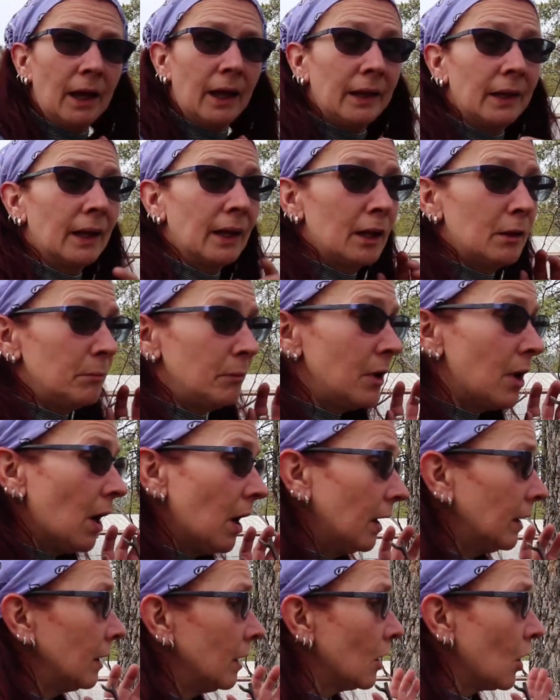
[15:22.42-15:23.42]
and I am
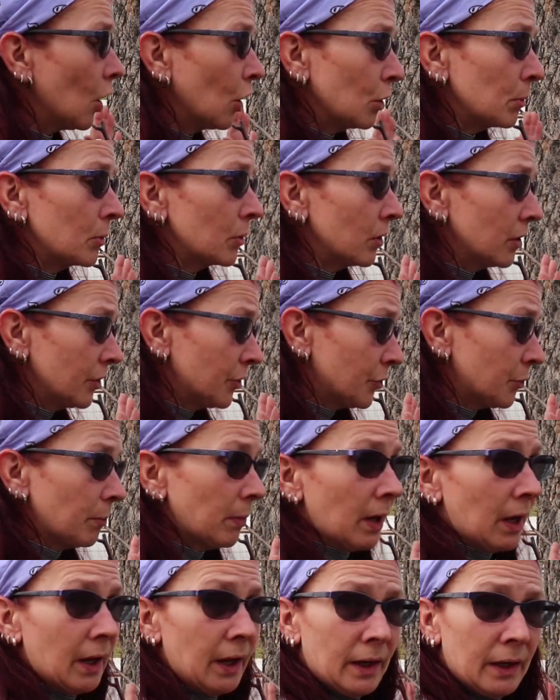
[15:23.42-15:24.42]
not an
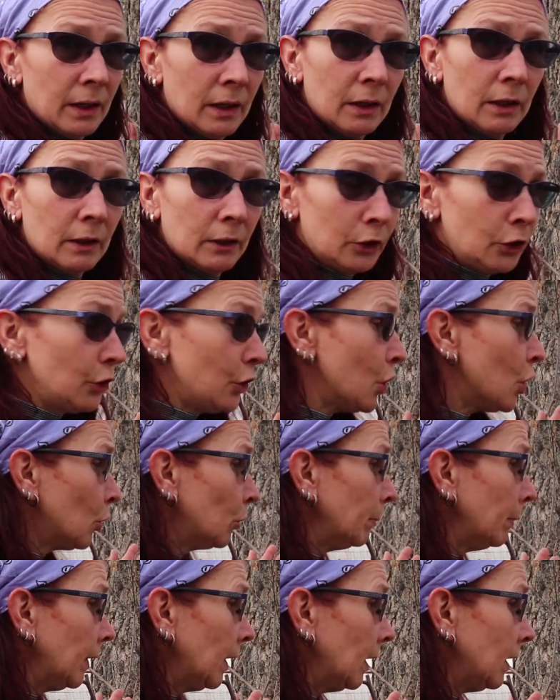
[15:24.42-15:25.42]
arborist by
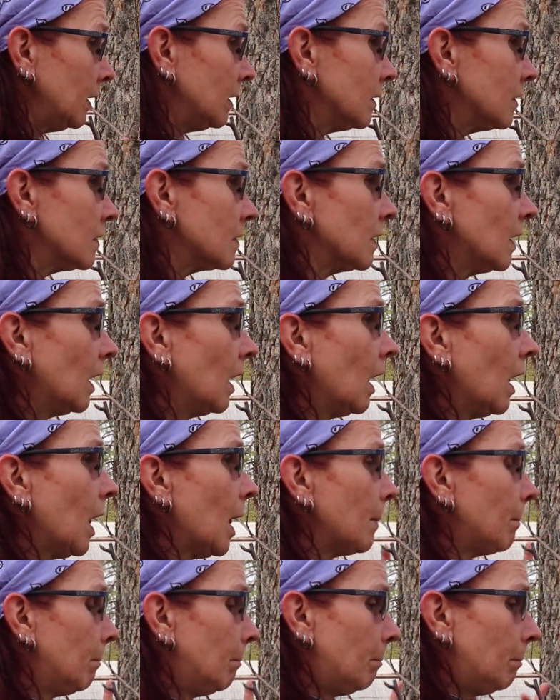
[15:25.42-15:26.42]
no means,
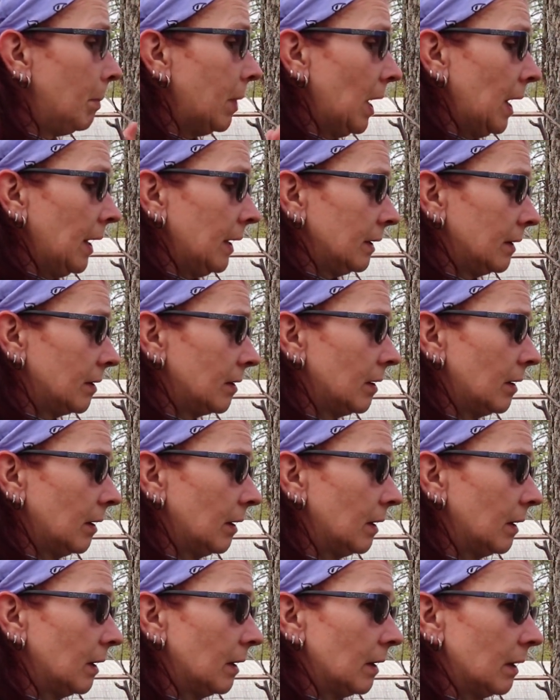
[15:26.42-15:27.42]
but
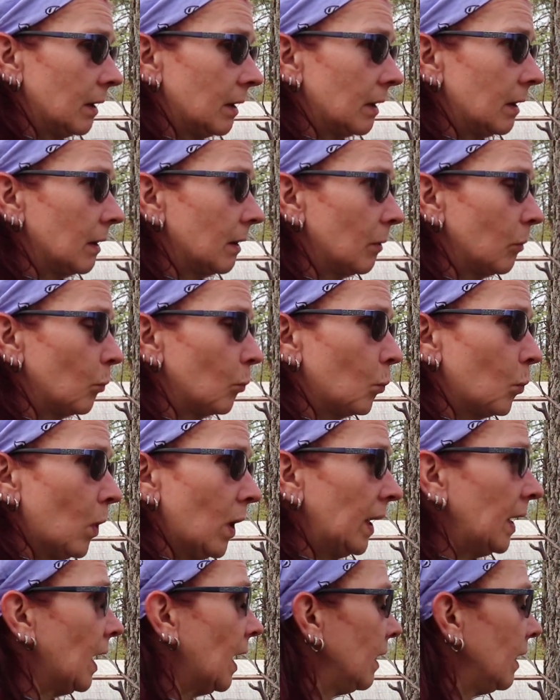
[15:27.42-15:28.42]
what